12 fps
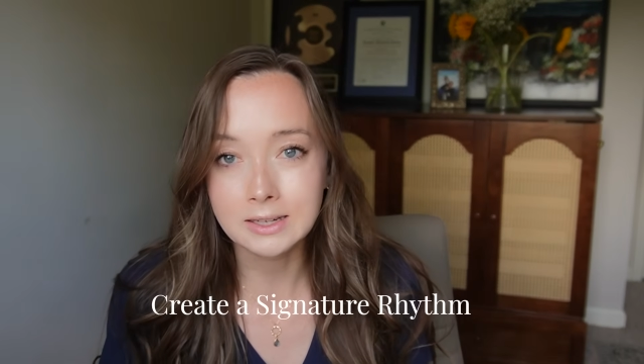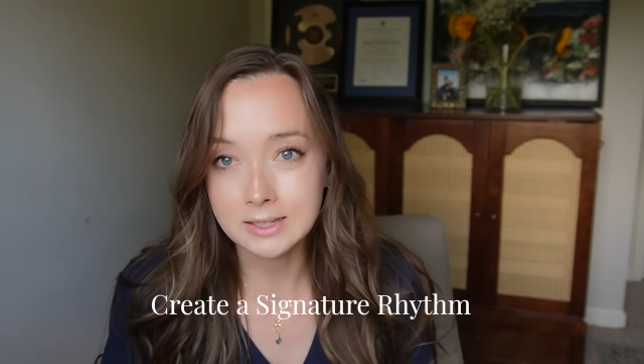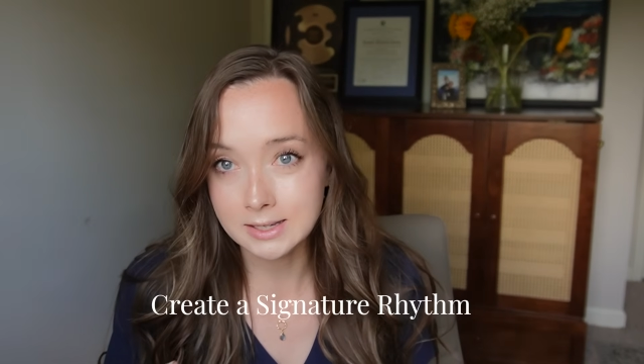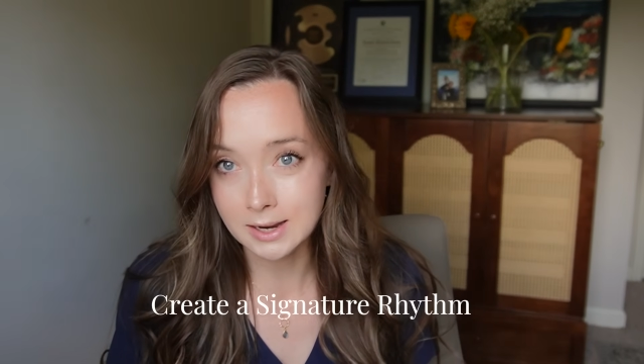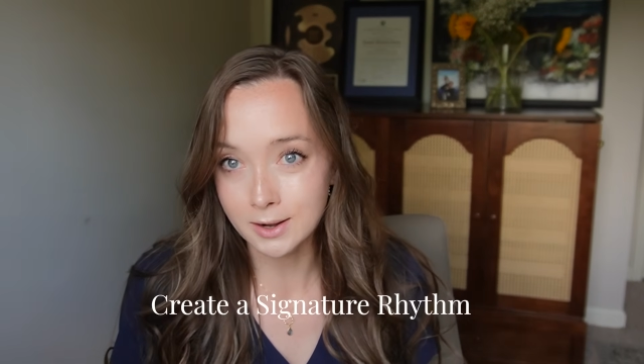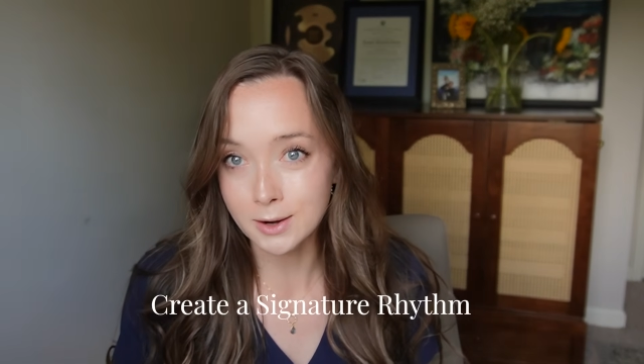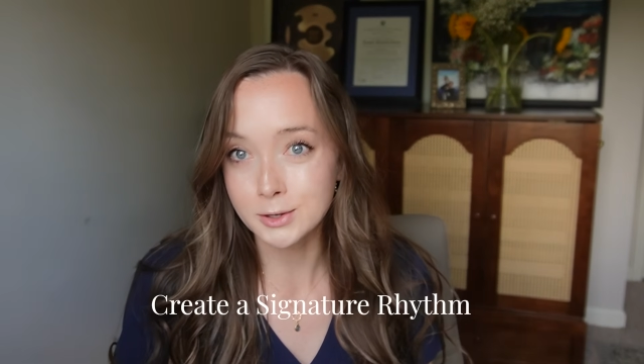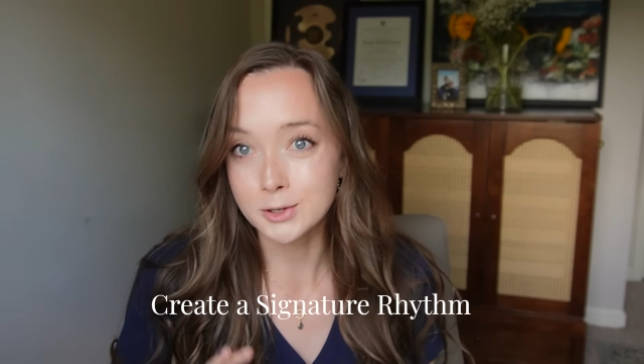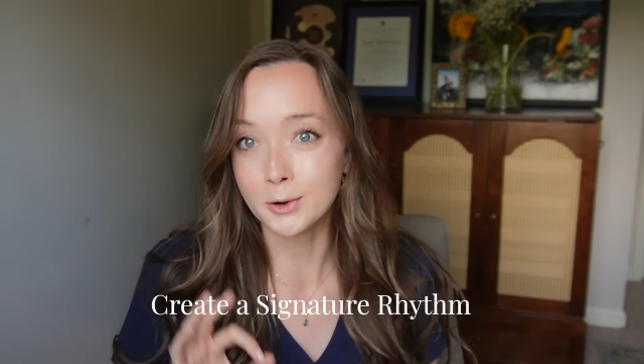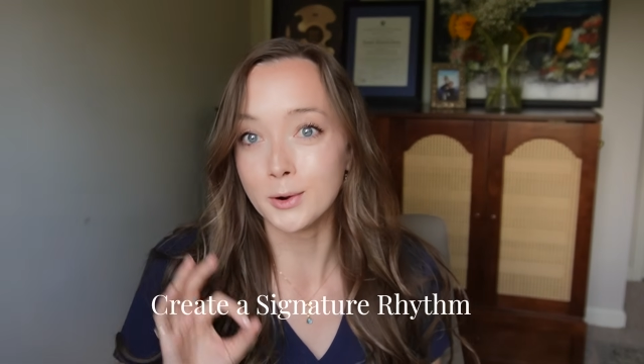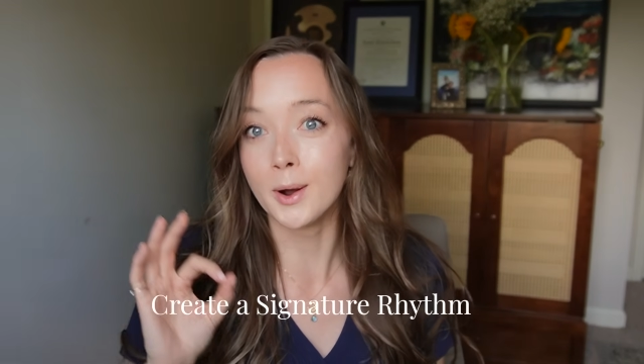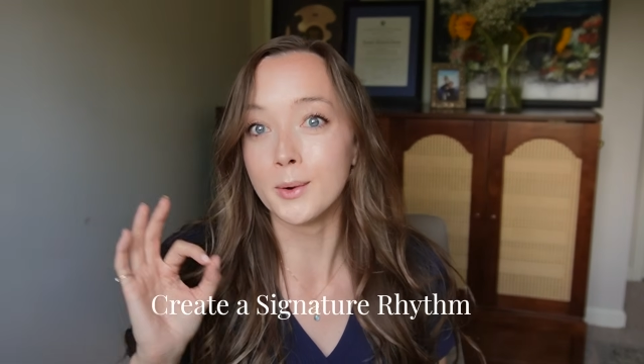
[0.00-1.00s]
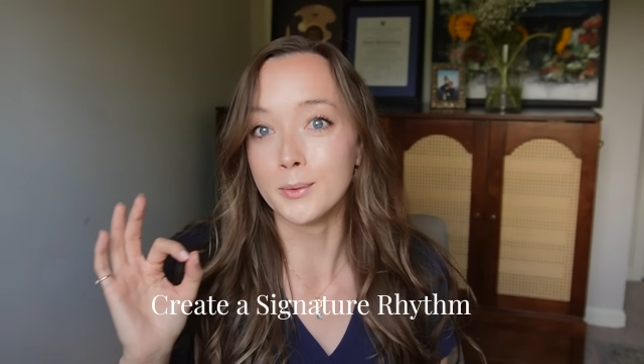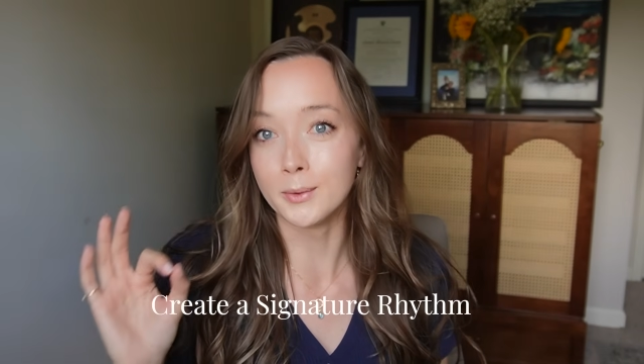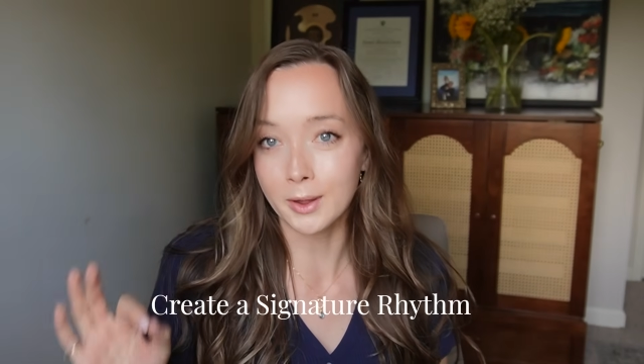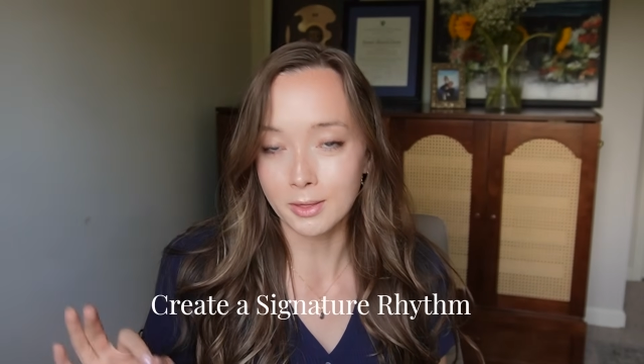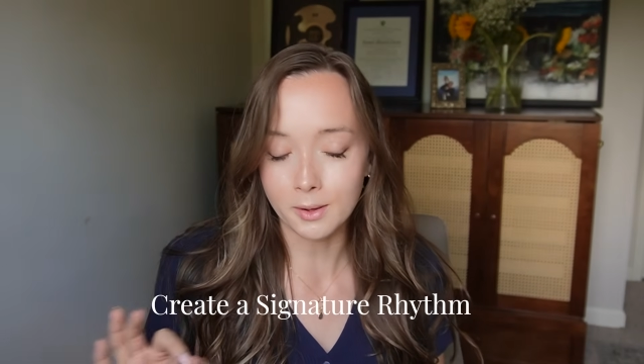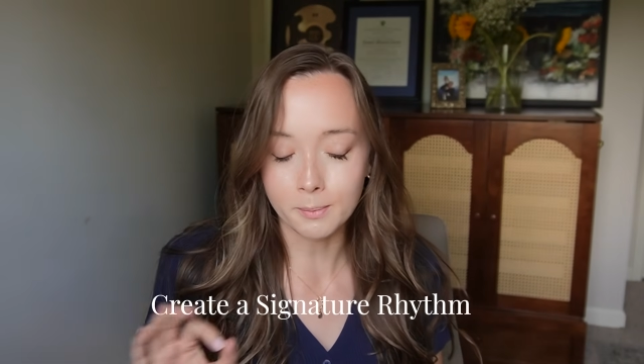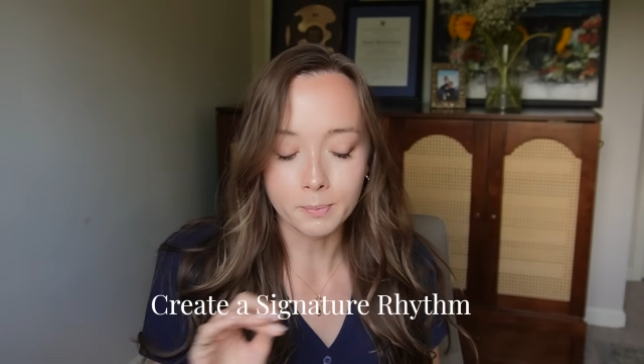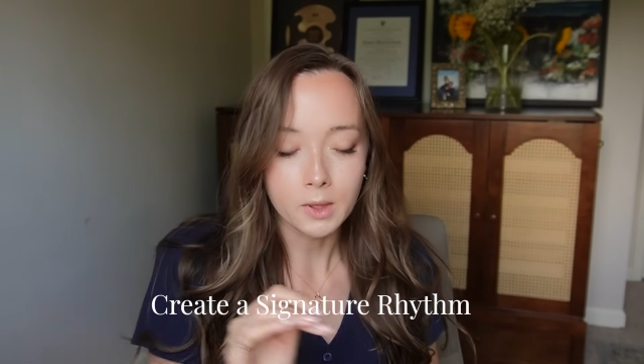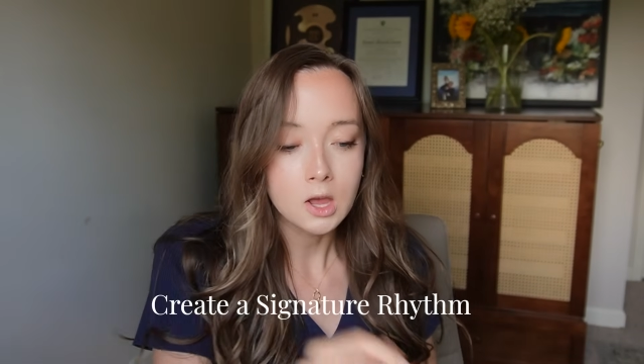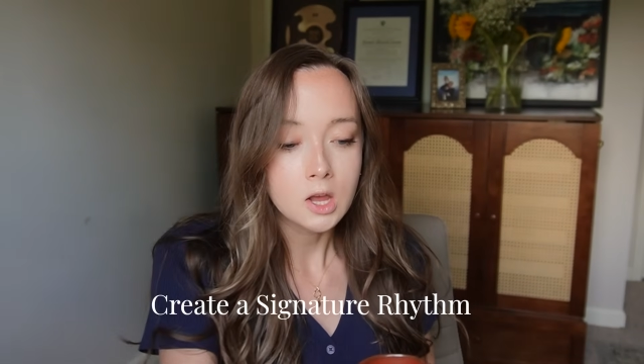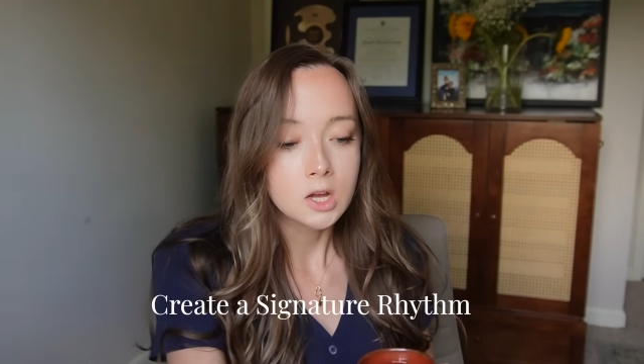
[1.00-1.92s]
a signature rhythm.